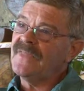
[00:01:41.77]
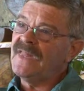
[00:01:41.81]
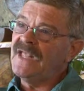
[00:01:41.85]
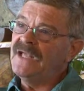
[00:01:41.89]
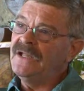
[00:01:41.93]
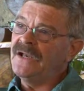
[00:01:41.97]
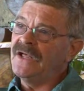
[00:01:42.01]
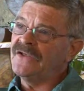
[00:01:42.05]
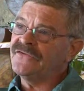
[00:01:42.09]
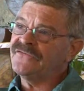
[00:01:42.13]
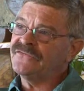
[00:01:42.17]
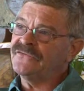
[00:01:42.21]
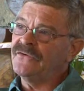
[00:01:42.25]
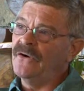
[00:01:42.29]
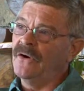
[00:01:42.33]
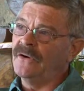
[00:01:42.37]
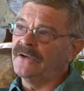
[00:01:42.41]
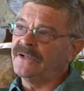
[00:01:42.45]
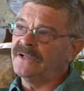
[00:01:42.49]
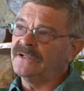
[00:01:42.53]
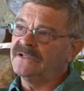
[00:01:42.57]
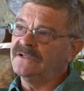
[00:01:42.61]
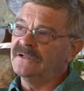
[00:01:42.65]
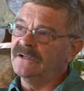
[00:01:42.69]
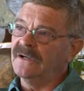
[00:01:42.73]
And I
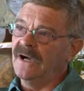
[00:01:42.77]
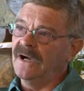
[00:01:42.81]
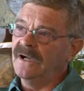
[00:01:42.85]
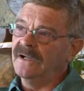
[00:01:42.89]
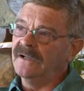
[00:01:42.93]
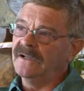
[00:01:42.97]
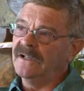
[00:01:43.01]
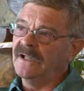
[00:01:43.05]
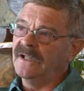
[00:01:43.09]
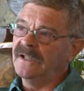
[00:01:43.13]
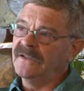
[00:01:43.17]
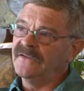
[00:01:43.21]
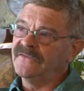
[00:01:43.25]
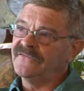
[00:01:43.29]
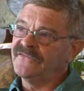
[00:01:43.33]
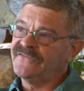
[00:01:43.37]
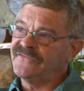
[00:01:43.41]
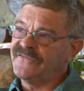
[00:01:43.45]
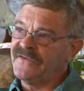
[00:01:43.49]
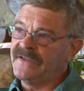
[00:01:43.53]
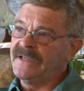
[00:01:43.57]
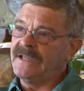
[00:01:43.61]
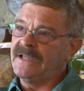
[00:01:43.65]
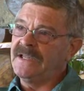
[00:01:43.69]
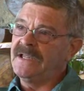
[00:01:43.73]
started to
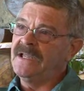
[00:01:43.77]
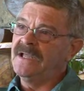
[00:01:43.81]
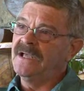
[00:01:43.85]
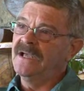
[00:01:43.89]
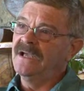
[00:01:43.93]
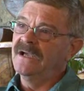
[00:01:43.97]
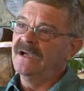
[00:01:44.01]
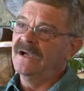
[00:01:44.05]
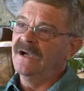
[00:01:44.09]
see